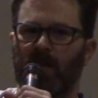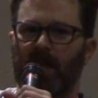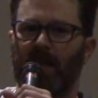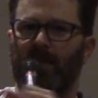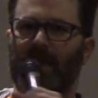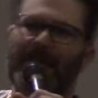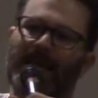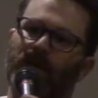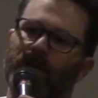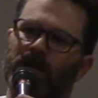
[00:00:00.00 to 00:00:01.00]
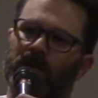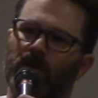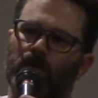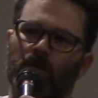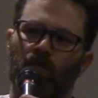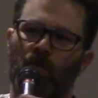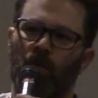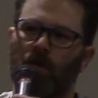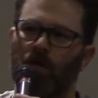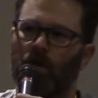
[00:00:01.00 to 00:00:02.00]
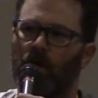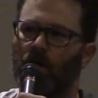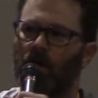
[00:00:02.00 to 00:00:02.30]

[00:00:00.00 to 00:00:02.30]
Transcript: they, they carried a little bit more